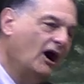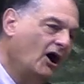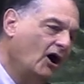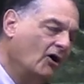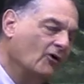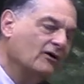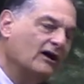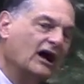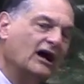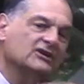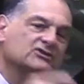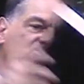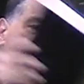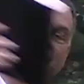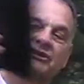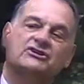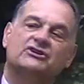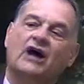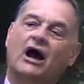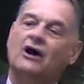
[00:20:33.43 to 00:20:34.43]
all kinds
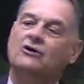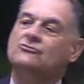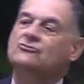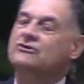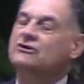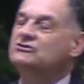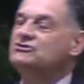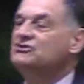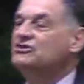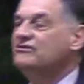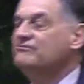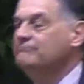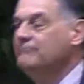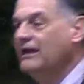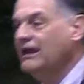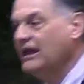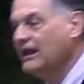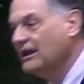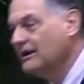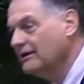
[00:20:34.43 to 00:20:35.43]
of doctrines of
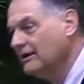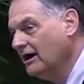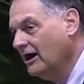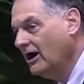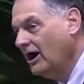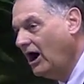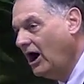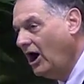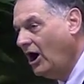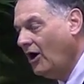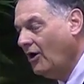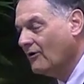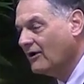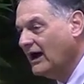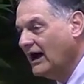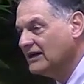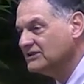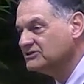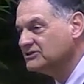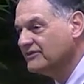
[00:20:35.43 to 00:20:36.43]
men, all
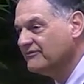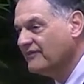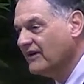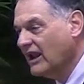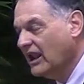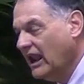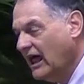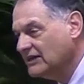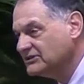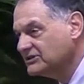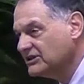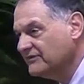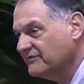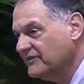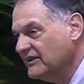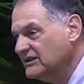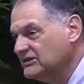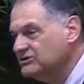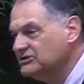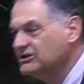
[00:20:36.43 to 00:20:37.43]
kinds of
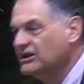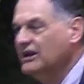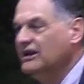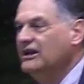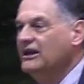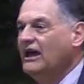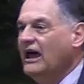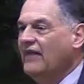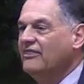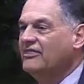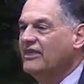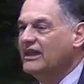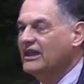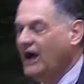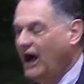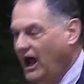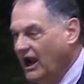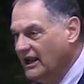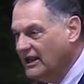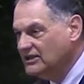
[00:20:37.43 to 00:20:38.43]
philosophies and
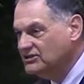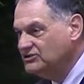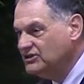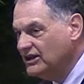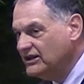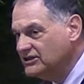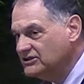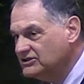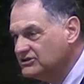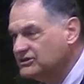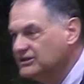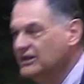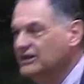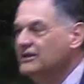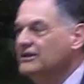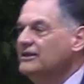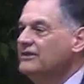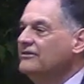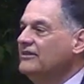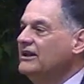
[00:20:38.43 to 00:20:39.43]
theologies
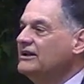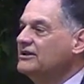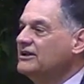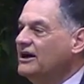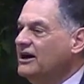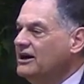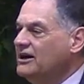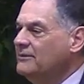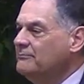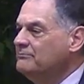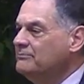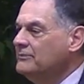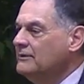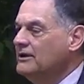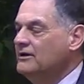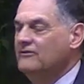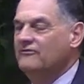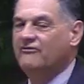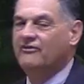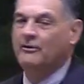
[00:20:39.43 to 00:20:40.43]
that come
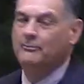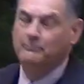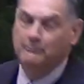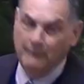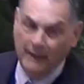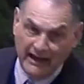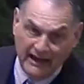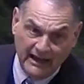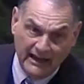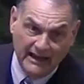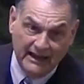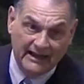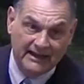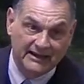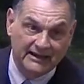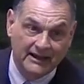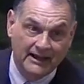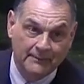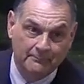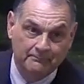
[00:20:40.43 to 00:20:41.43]
of
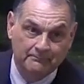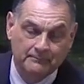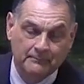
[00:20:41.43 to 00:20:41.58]
men.